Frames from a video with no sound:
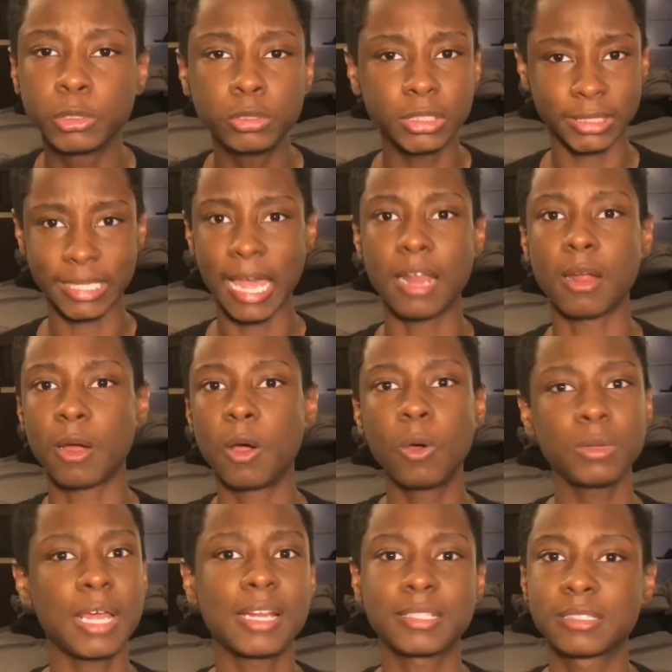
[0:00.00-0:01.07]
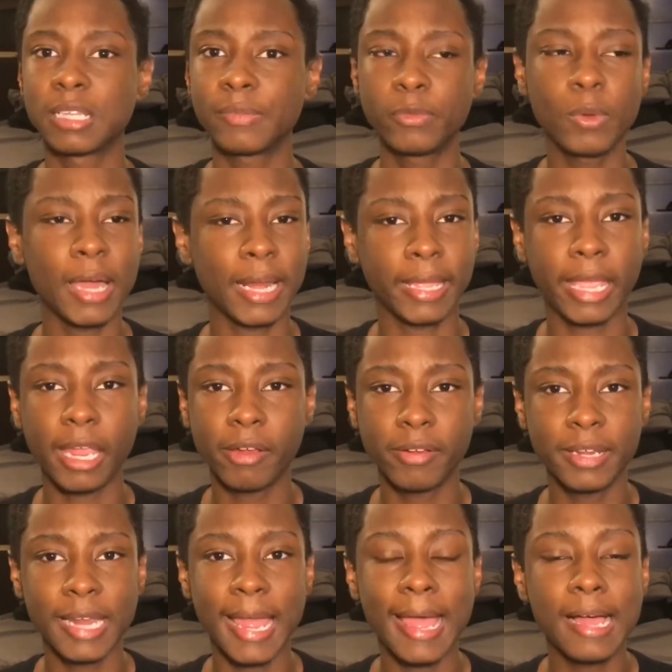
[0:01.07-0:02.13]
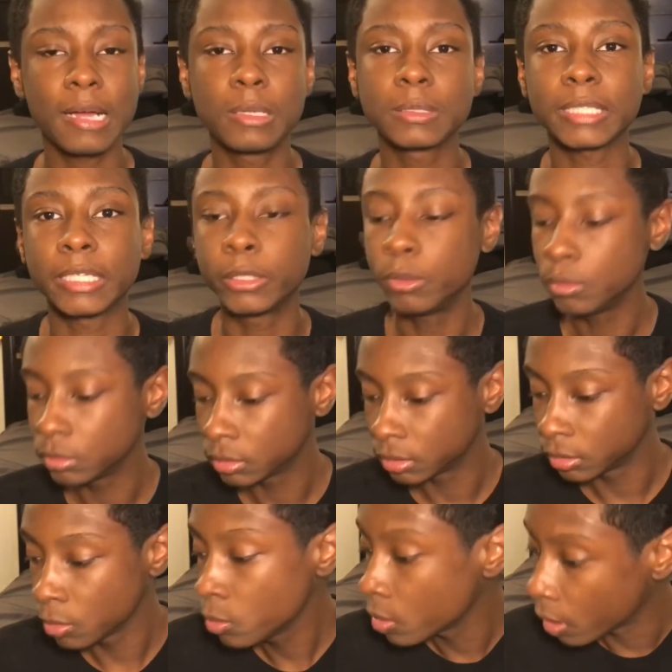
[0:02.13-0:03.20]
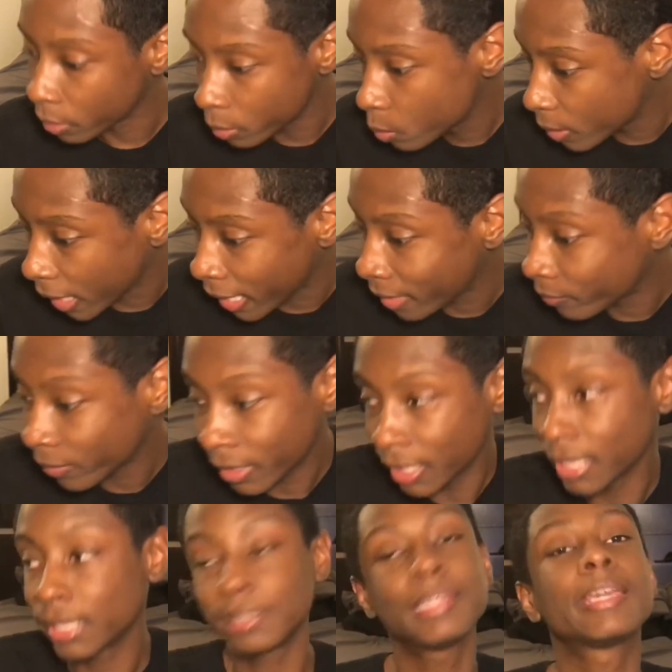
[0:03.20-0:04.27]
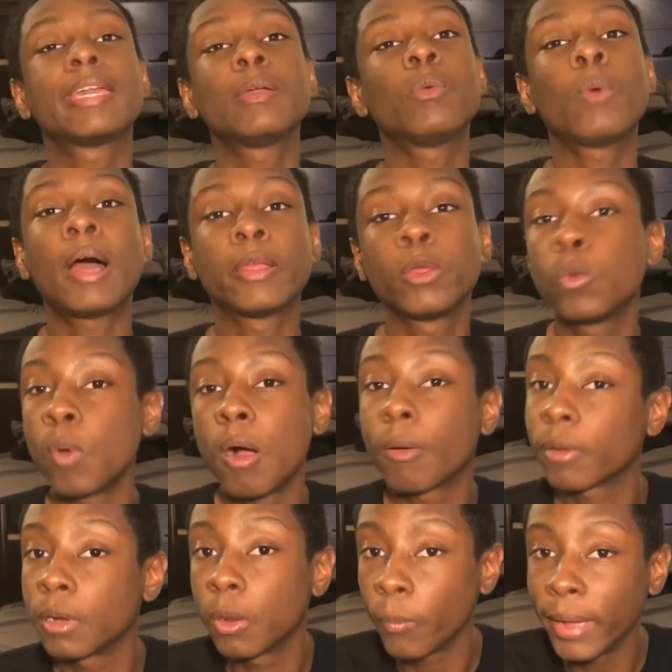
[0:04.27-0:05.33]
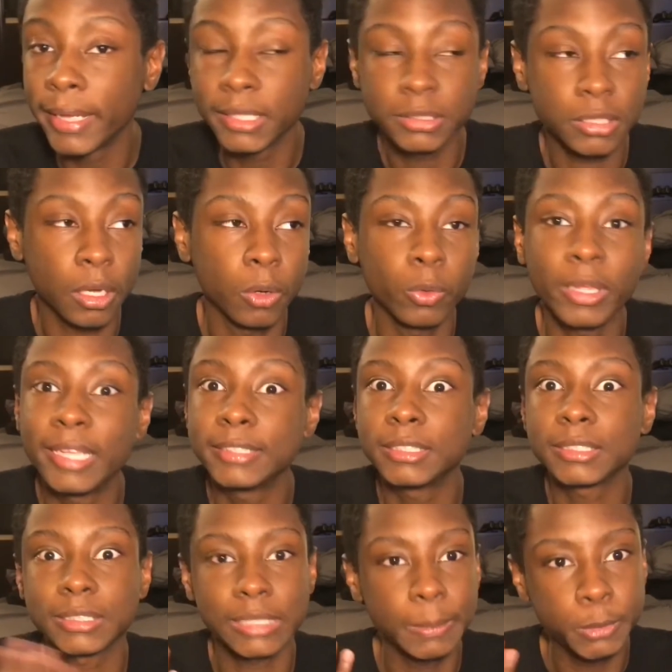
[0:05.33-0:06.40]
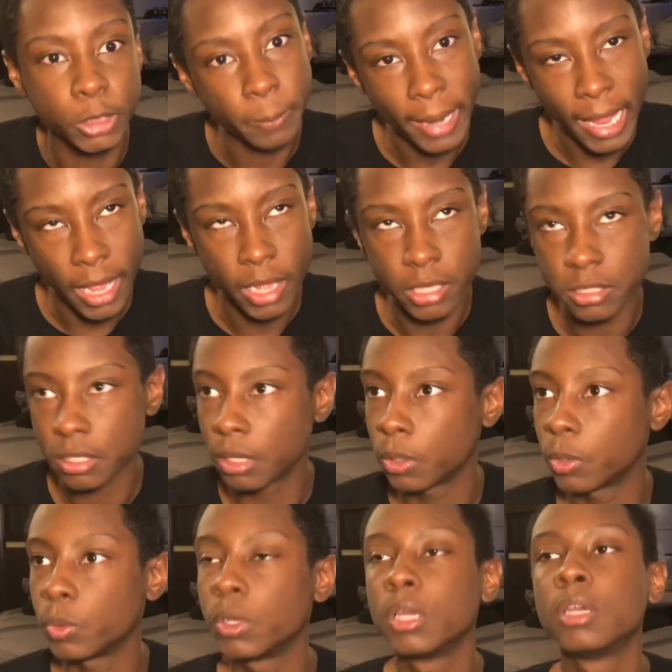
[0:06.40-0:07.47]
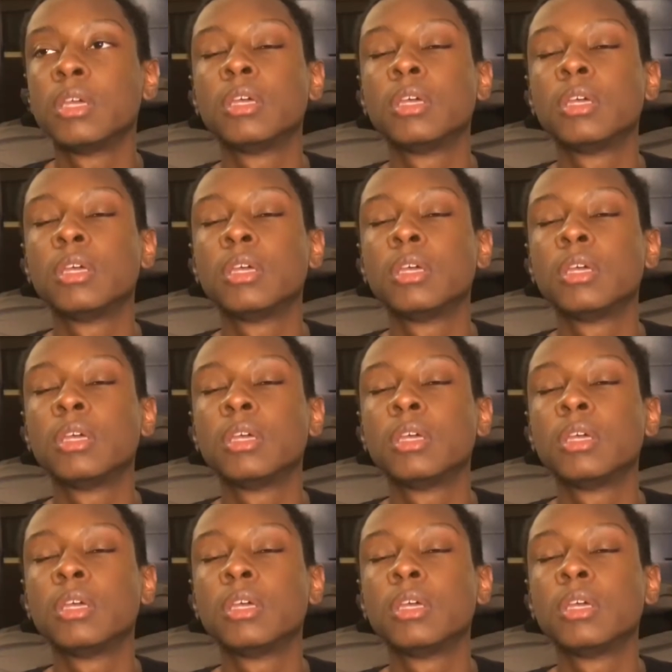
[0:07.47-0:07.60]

You just got a whole lot of stuff you got to carry in the house, and you know, you can't really click it while you're walking away, so it just slips your mind. So